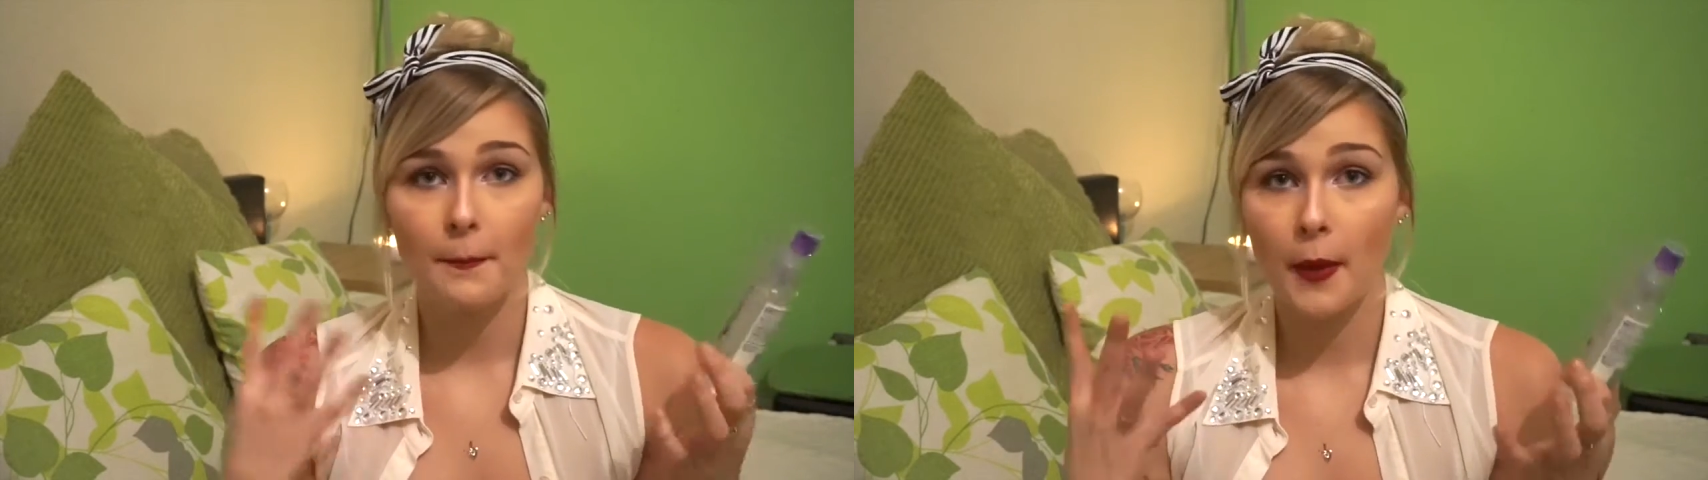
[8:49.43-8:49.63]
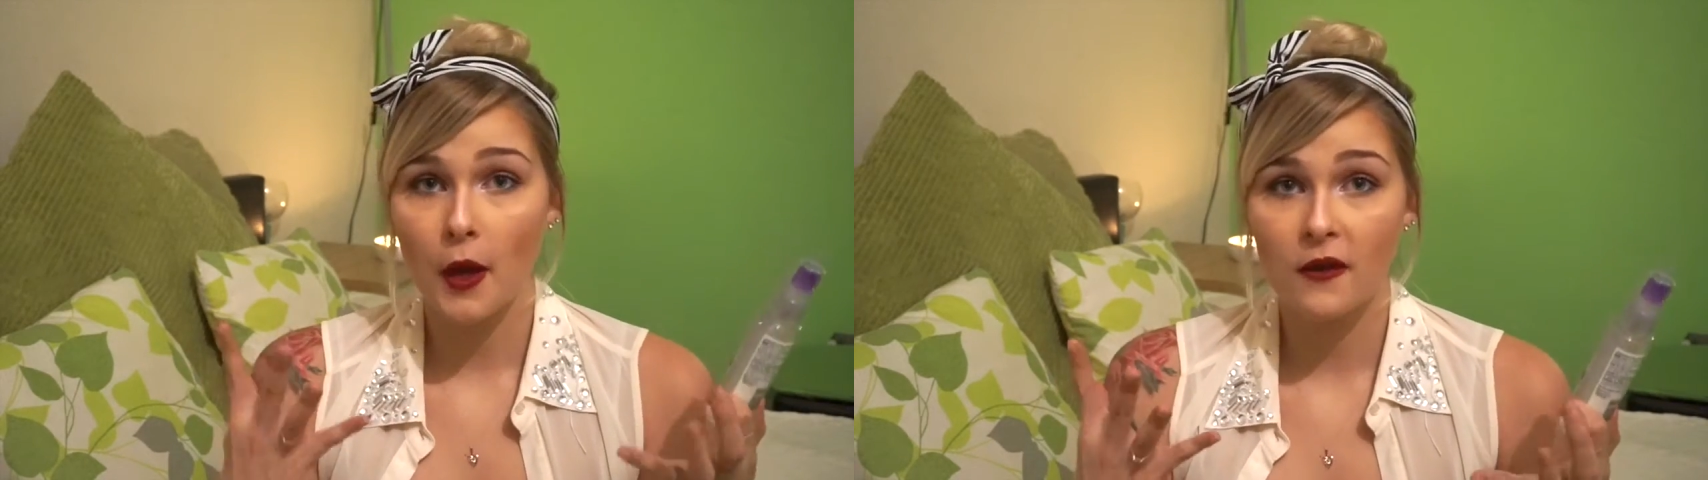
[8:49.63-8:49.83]

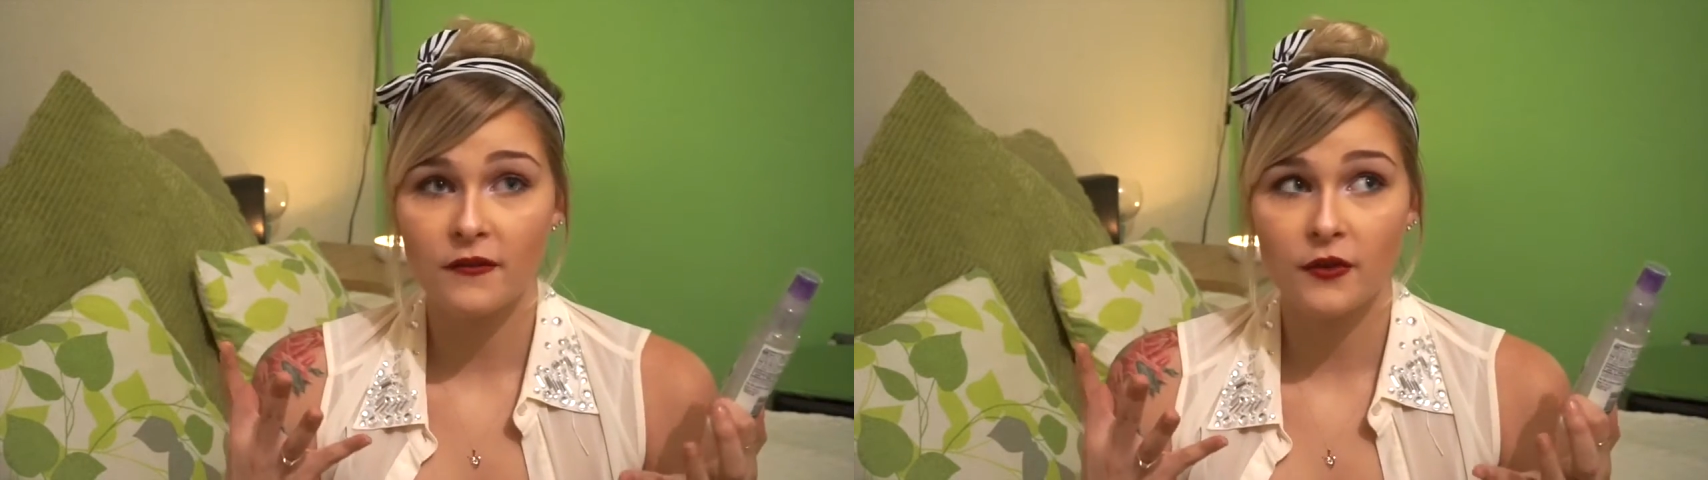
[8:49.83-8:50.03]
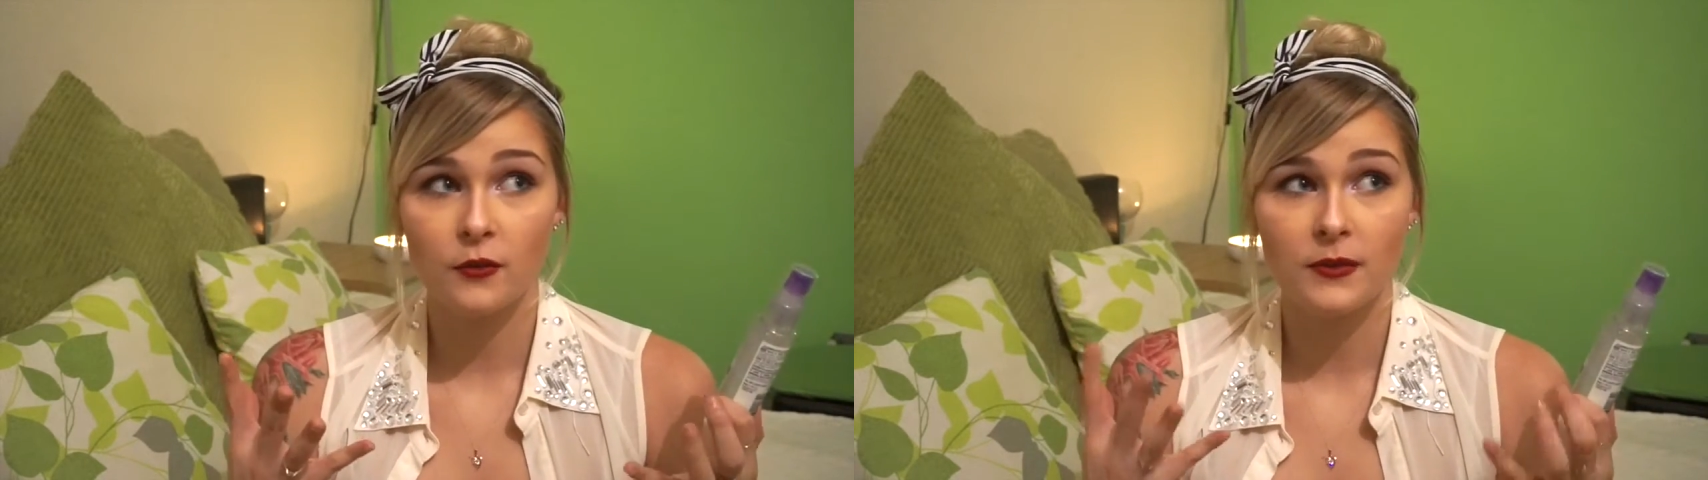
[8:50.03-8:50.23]

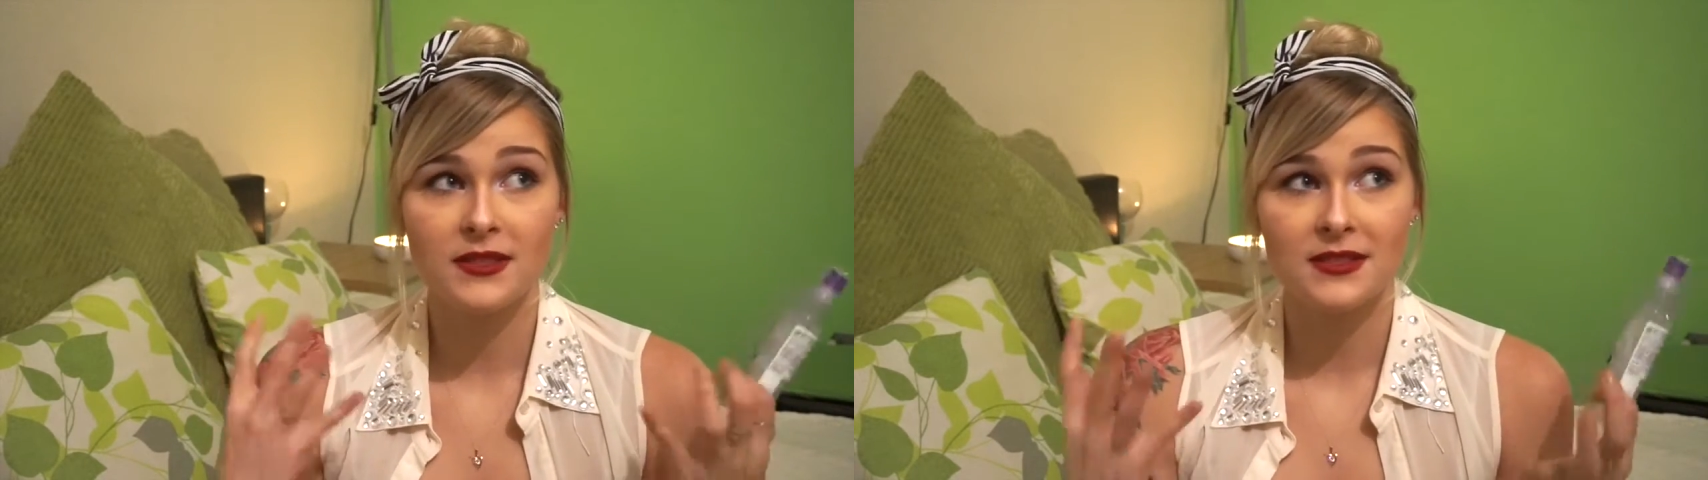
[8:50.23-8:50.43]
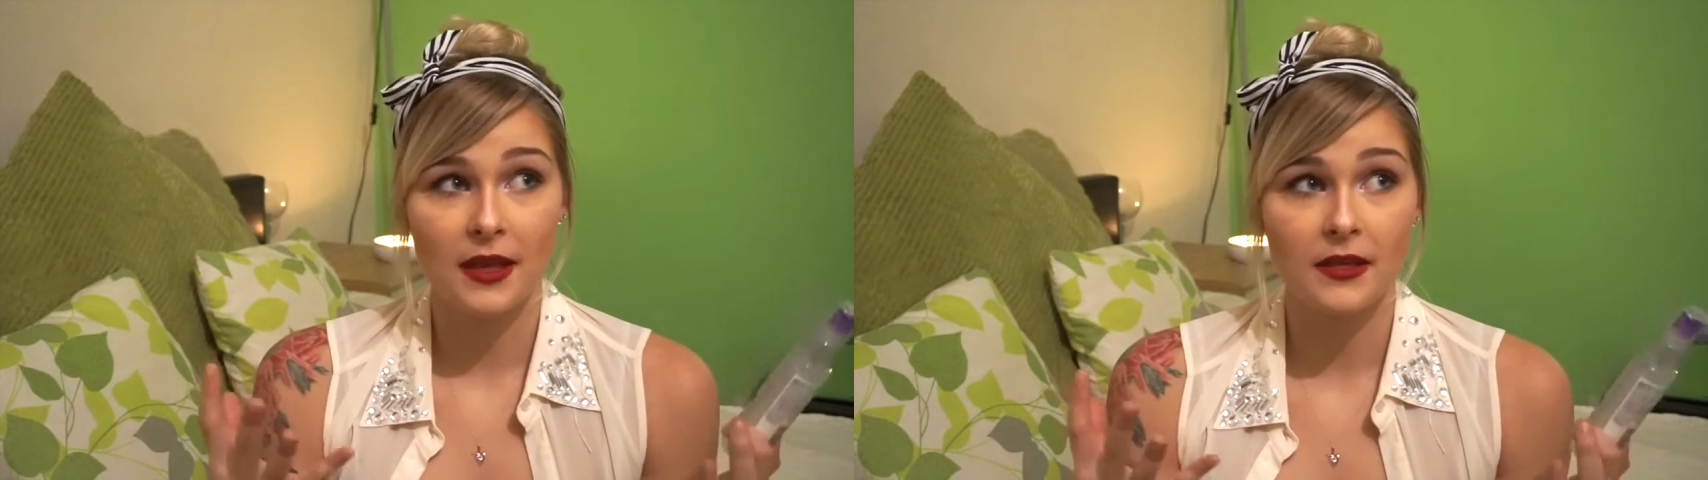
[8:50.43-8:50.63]
perfumey
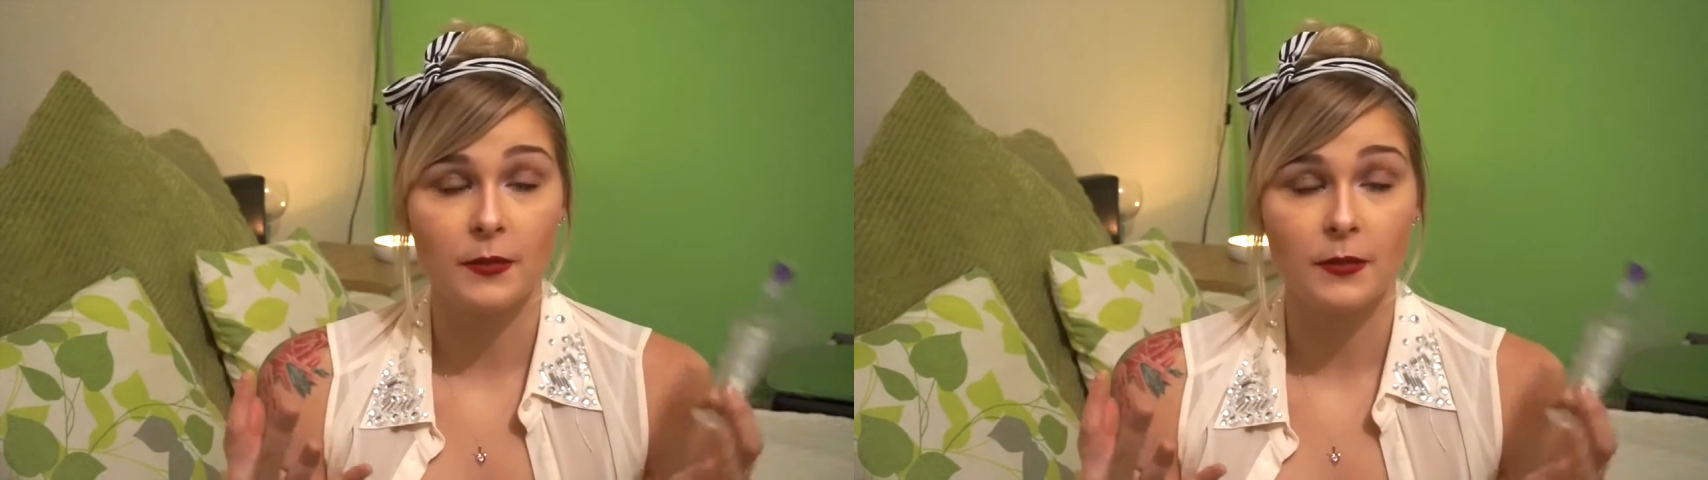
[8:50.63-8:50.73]
scent,